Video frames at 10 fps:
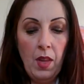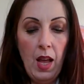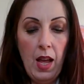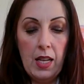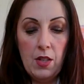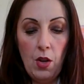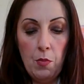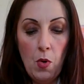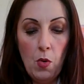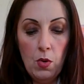And
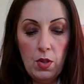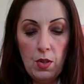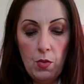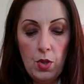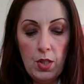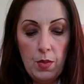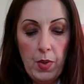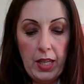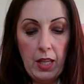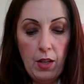I'm also just
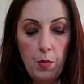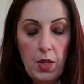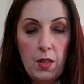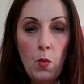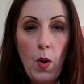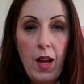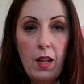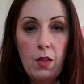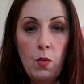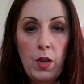picking up as
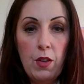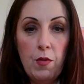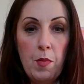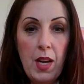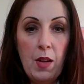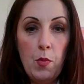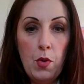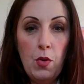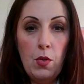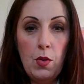well one of my
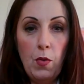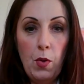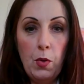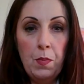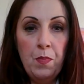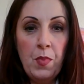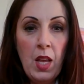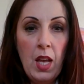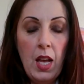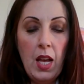beautiful,
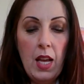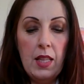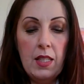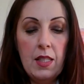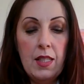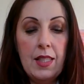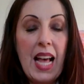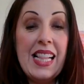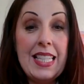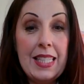this is
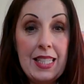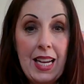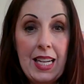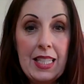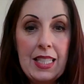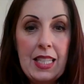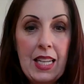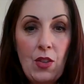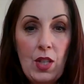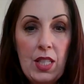celestite
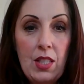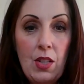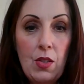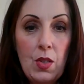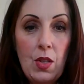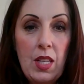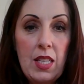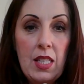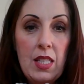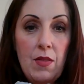crystal. So
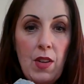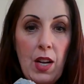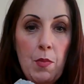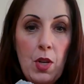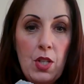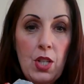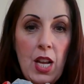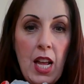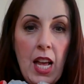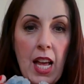this is very much,
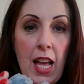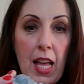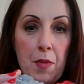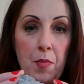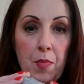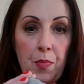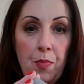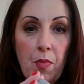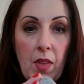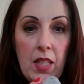
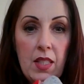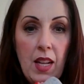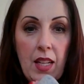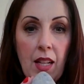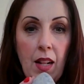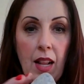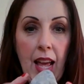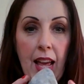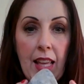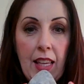it's like a little
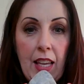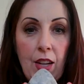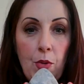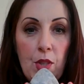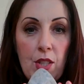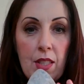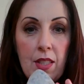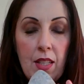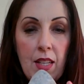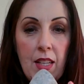egg here, which
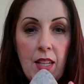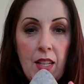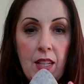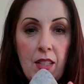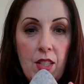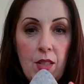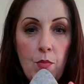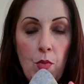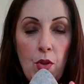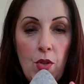is
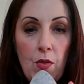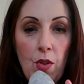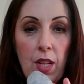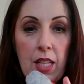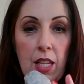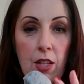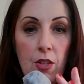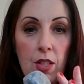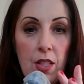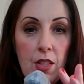just beautiful. And then
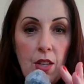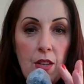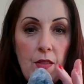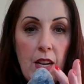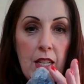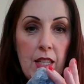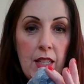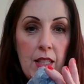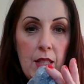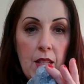you just turn it around and
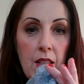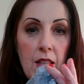it's,